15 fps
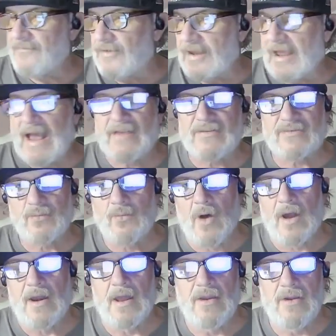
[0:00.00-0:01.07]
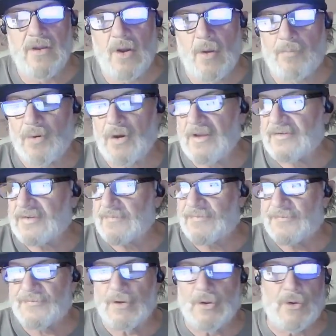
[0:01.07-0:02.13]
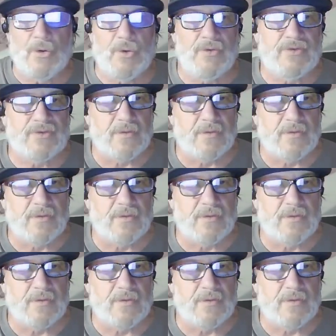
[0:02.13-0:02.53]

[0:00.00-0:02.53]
if you guys want to, you know, bring some food,